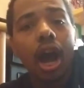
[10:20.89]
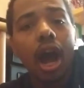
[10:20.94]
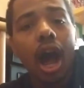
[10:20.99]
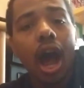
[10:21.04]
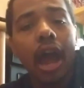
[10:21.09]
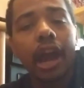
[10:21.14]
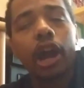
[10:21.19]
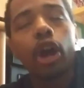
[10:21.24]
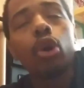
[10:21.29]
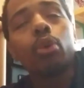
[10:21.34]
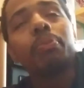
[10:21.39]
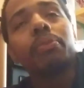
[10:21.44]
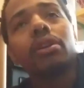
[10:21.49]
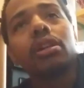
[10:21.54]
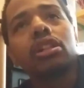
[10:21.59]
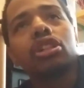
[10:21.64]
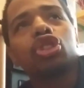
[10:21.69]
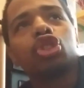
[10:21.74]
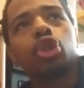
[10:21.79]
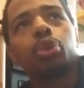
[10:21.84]
I hope
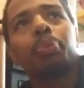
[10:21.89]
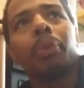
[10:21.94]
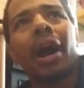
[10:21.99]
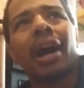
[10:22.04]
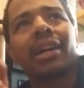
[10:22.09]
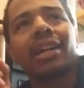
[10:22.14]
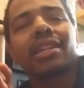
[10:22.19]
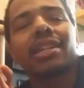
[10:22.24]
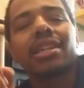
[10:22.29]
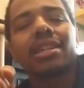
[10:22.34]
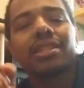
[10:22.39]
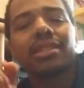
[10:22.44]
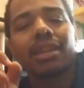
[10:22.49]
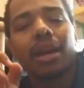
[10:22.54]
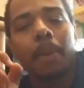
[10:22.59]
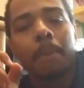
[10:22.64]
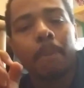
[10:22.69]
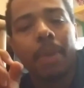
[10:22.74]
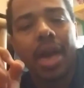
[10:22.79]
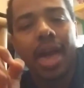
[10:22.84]
Chewbacca gets a
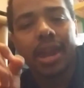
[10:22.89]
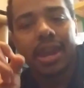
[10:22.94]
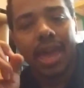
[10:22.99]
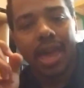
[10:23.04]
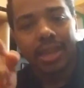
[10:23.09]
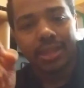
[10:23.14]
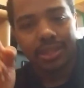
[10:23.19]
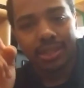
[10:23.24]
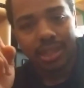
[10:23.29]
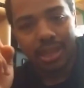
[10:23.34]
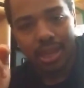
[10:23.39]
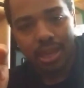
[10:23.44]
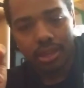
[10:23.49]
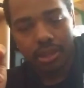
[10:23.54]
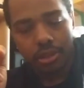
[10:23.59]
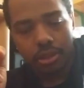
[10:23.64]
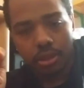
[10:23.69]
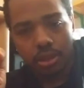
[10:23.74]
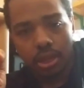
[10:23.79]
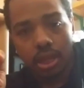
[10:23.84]
badass
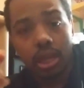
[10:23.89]
death.